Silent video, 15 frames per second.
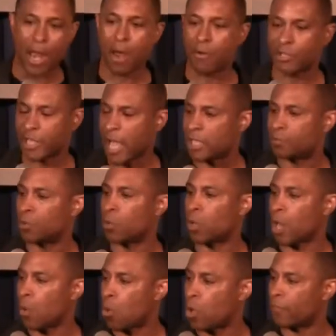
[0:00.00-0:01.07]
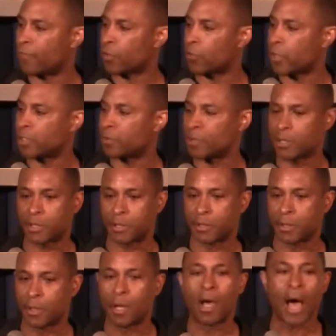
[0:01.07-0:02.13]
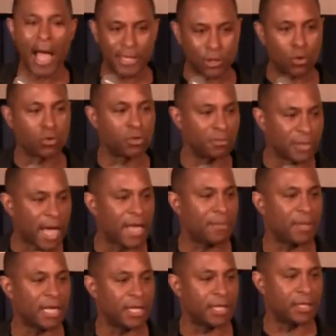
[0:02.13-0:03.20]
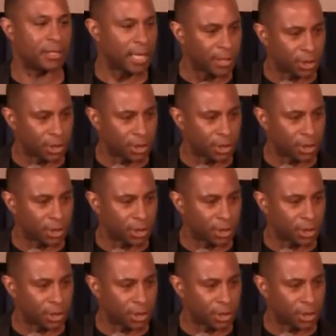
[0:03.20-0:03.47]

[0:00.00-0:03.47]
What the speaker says: parents asked me what I wanted for Christmas, I told them diabetes.